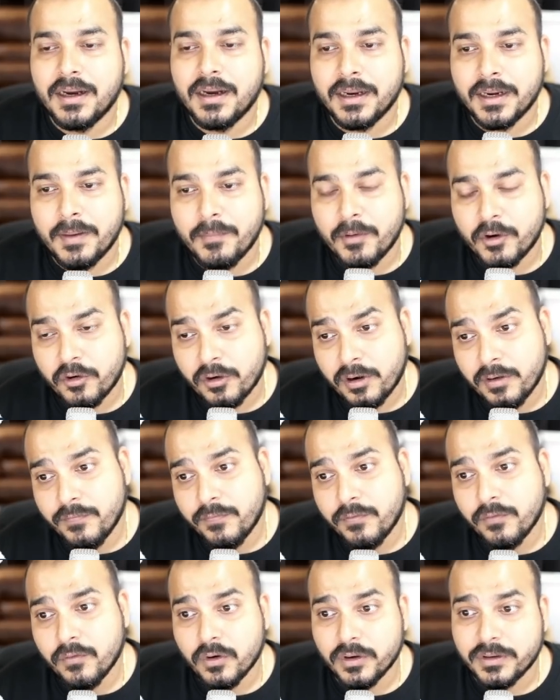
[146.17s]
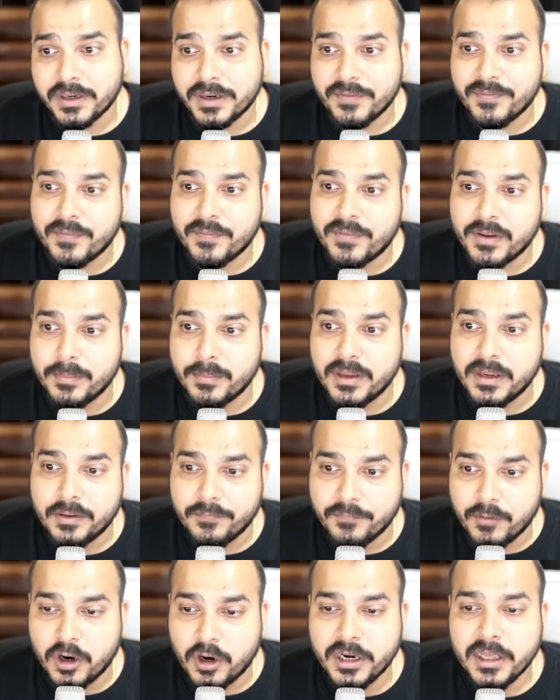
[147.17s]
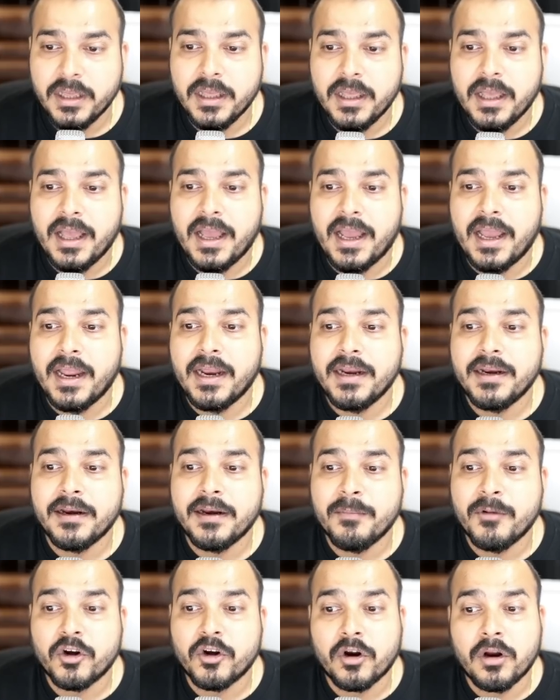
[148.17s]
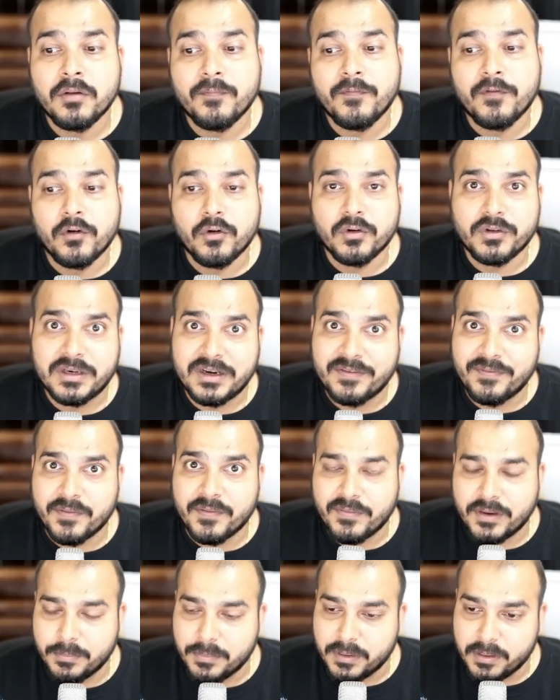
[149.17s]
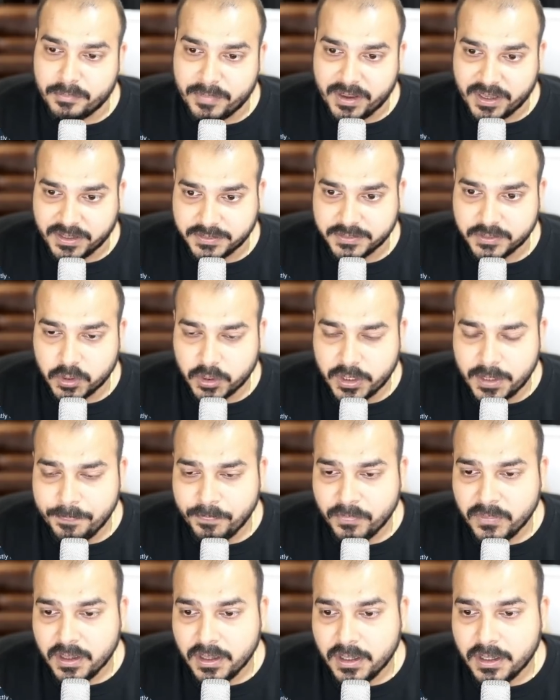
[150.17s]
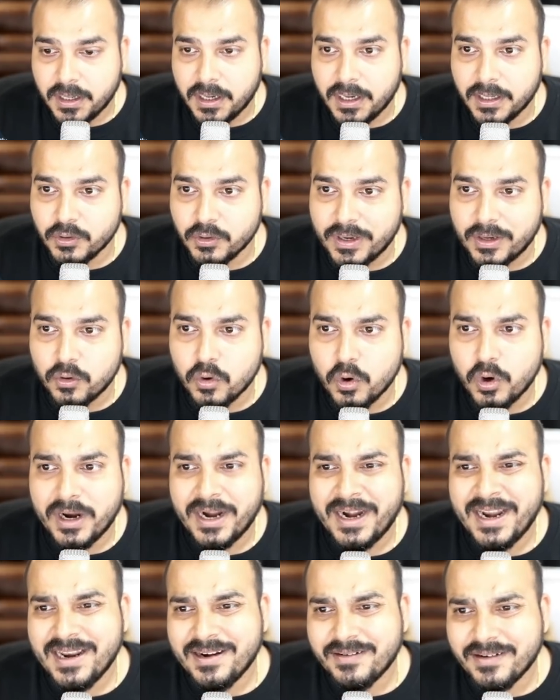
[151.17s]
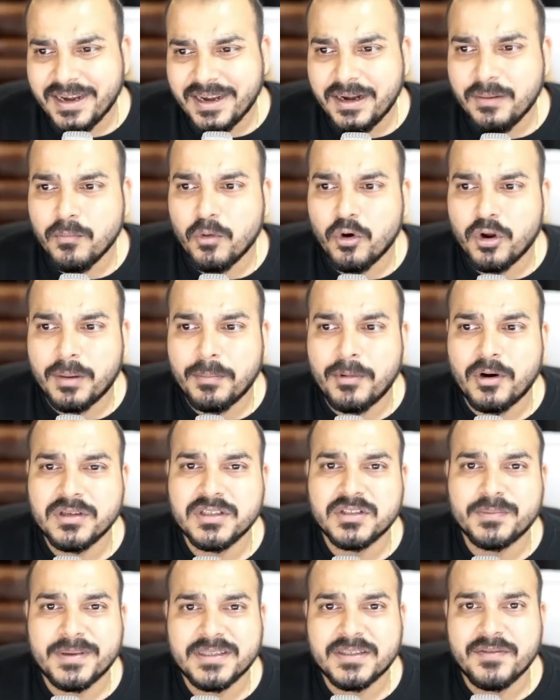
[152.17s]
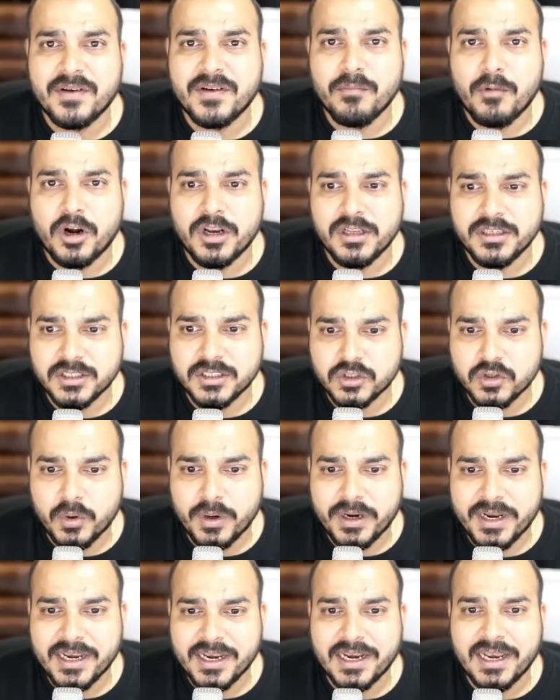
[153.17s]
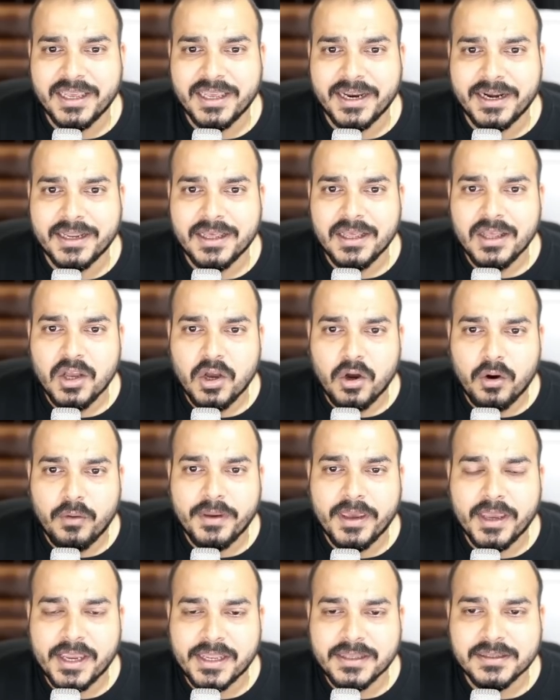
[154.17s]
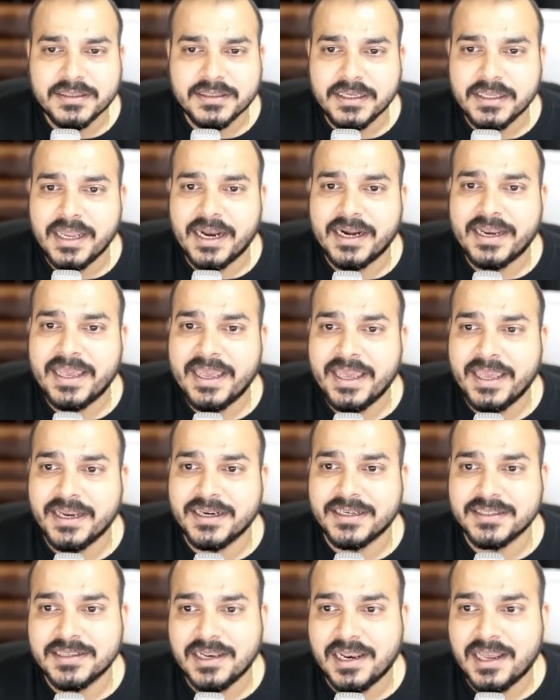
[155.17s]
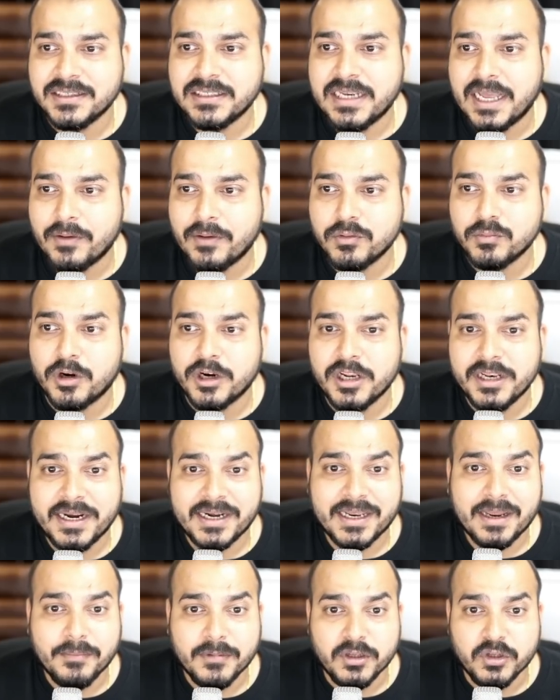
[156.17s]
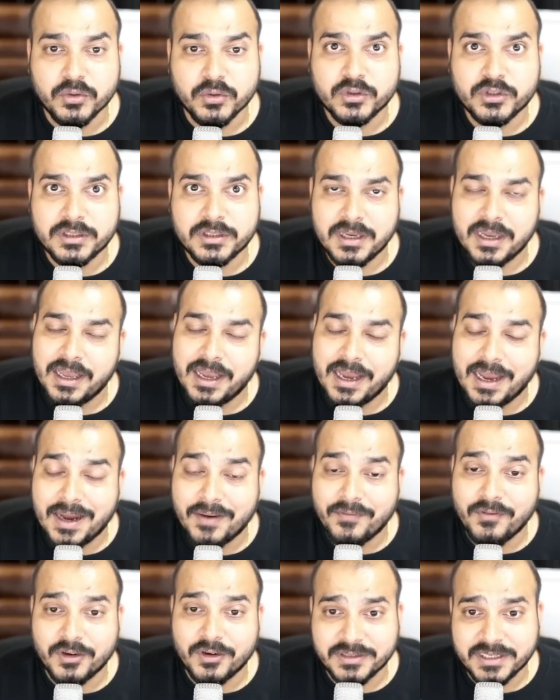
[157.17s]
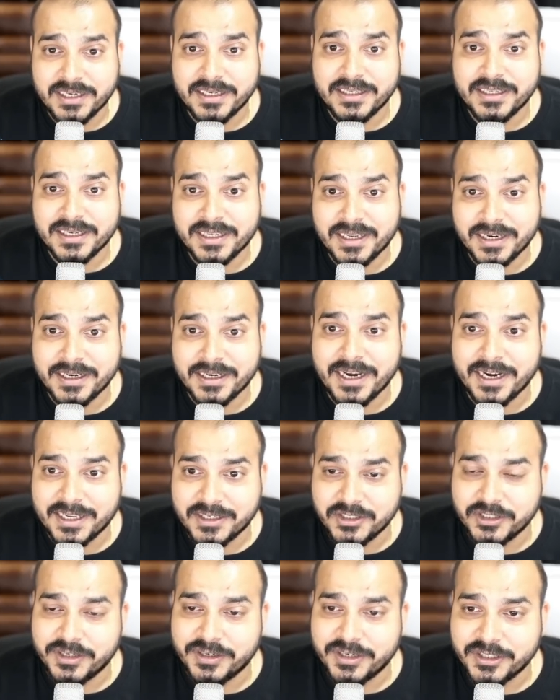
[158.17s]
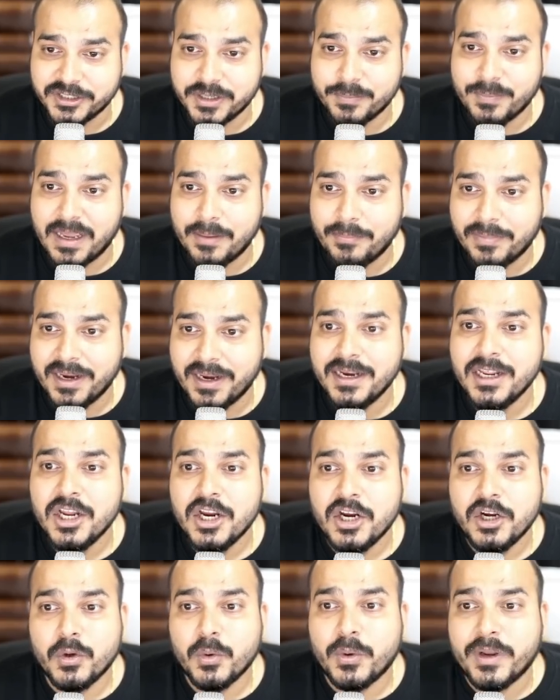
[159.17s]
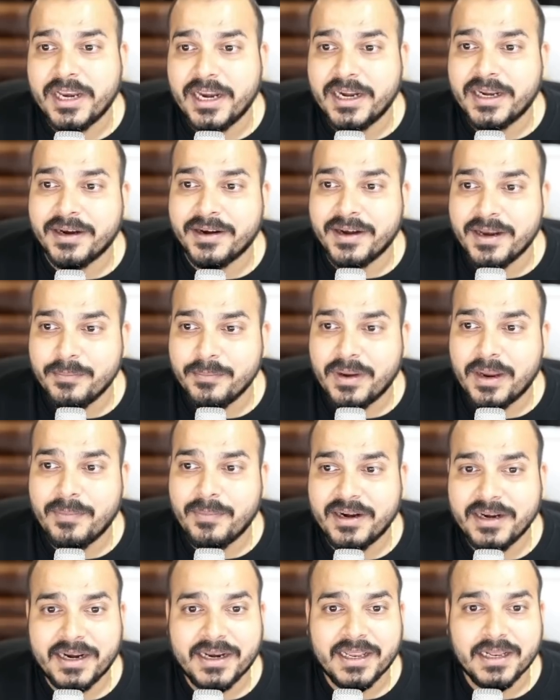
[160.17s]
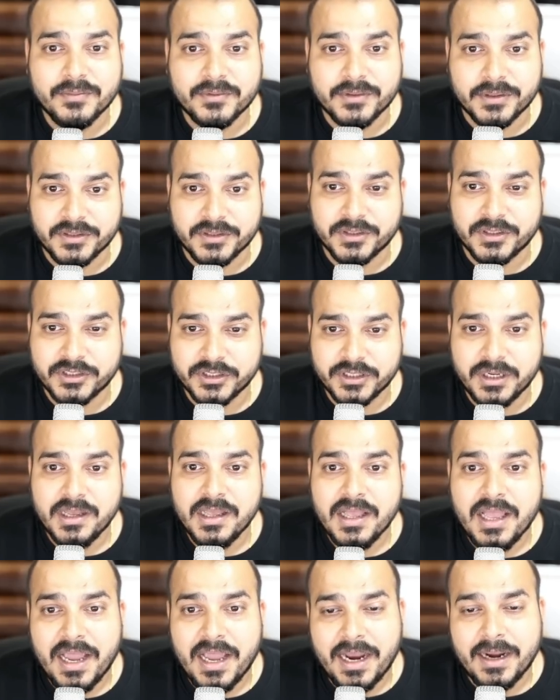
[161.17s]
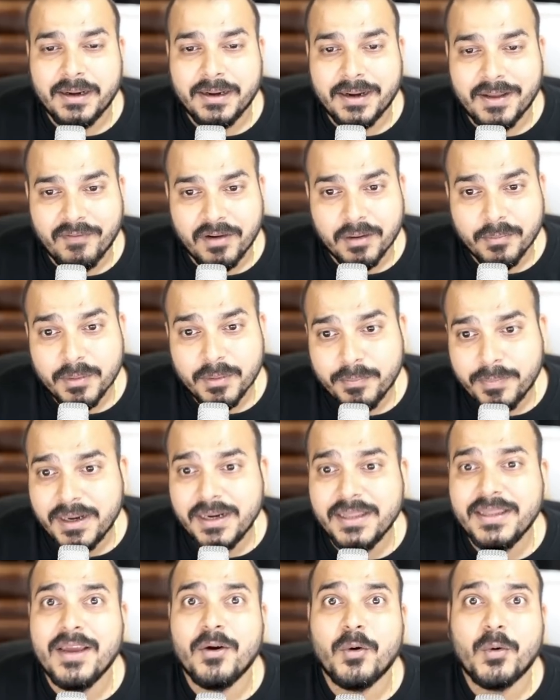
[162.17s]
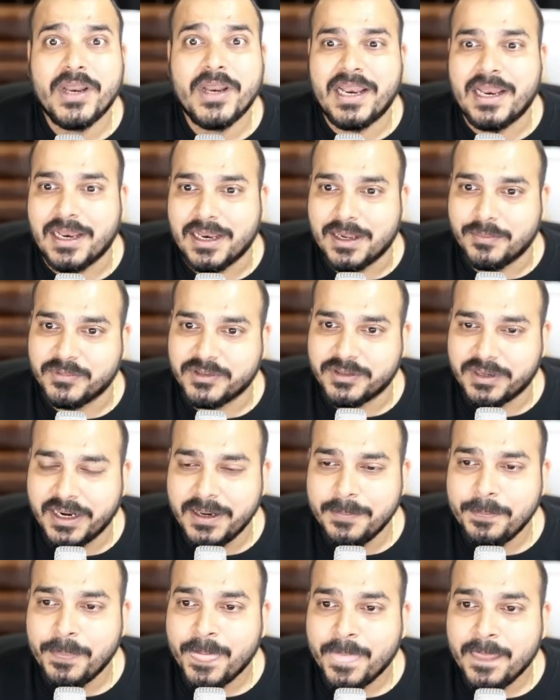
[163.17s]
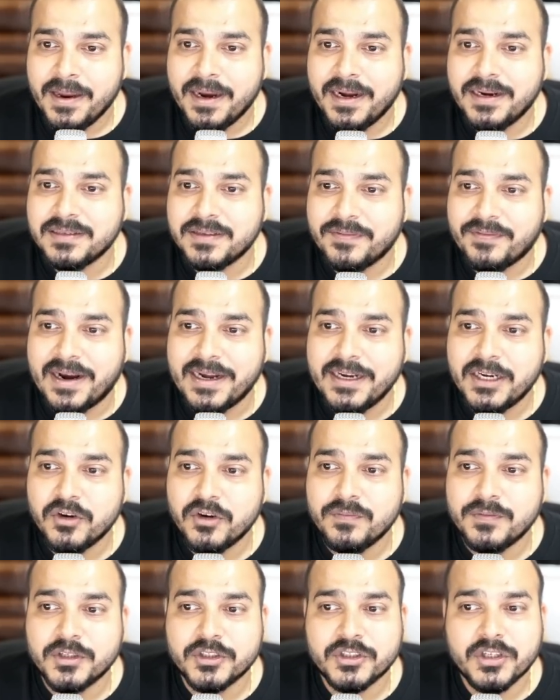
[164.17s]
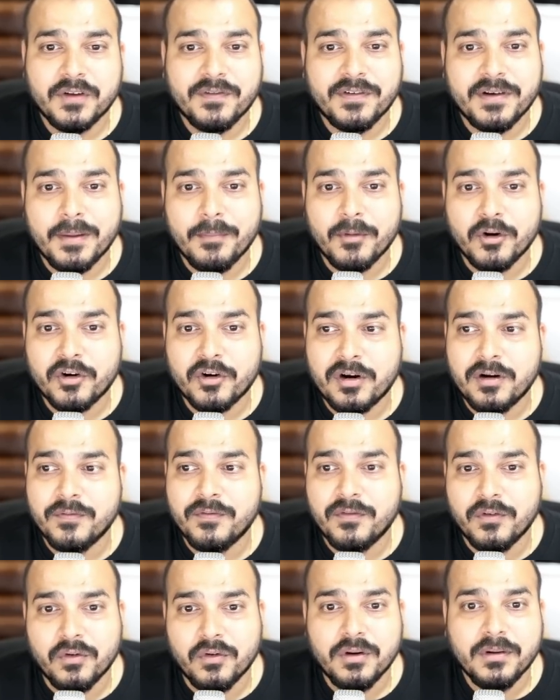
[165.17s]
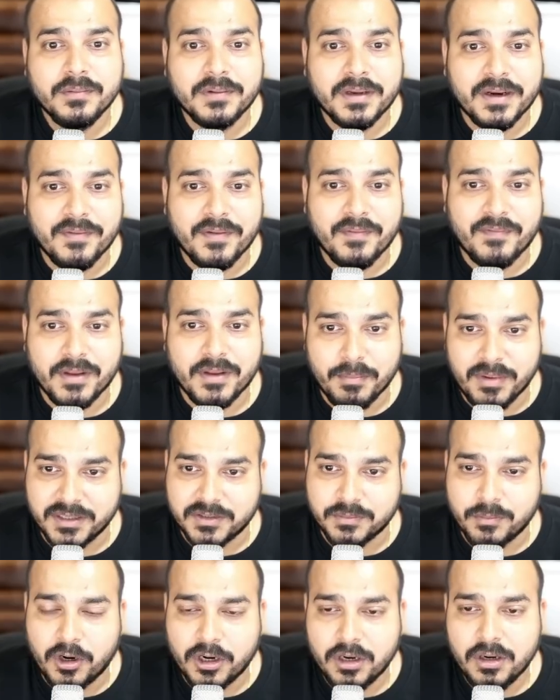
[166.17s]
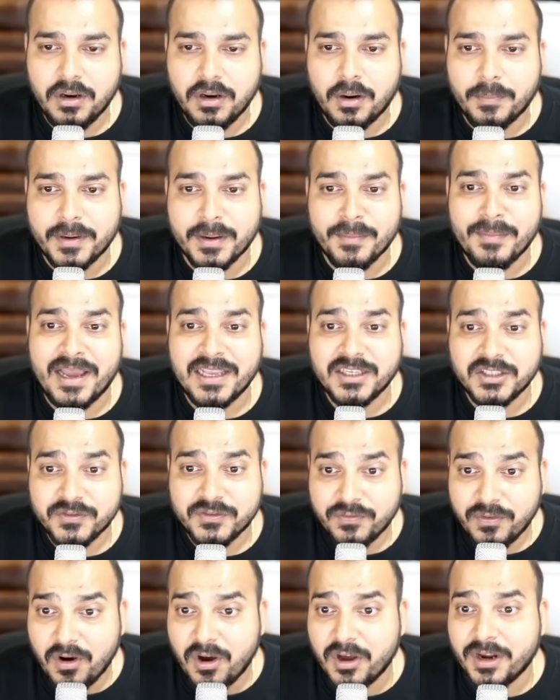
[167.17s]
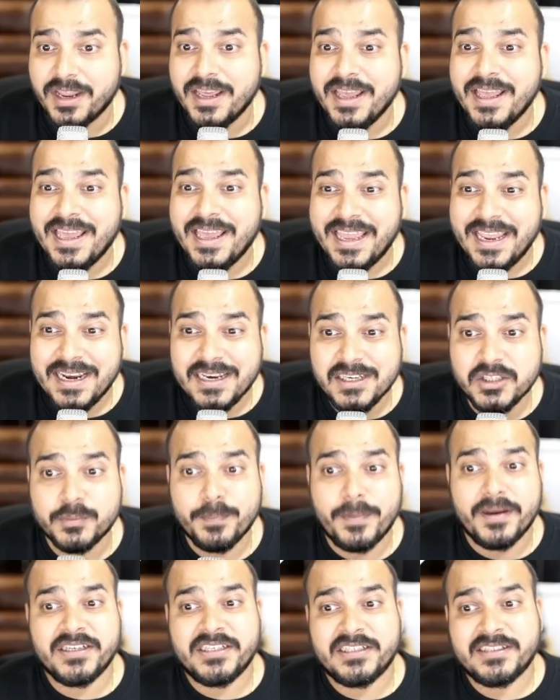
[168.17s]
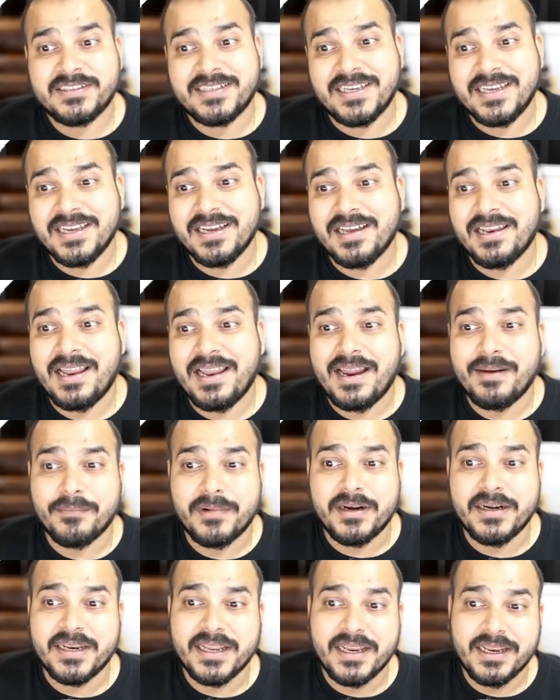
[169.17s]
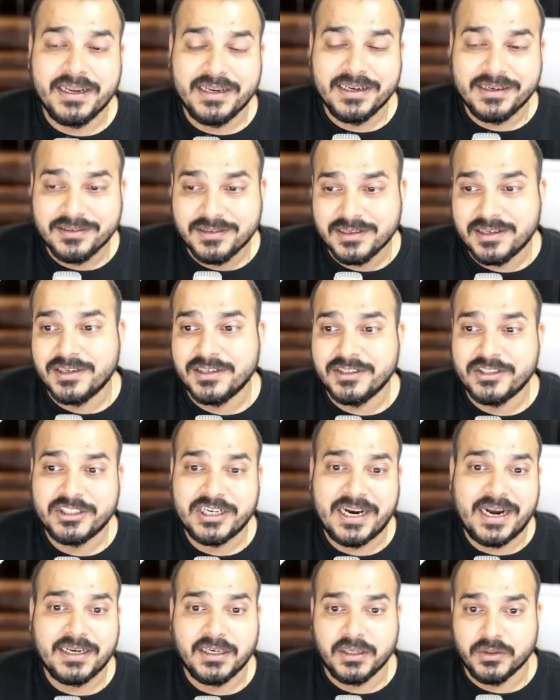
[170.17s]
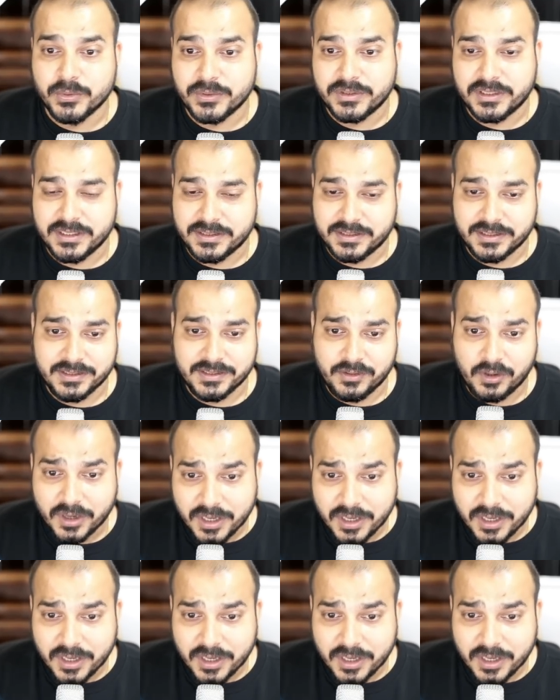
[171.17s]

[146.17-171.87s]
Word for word: uh, nemotron for 350b reward and nemotron for 350b base okay uh, you can go ahead and read more about this specific model just go ahead and click it over here you can see that hey it is a large language model that can be used uh, for synthetic data generation pipeline to create training pipeline that helps researcher and developer build their own llms right it is a fine-tuned version of nemotron for 350 base model optimized for english based single and multi turn chat use cases.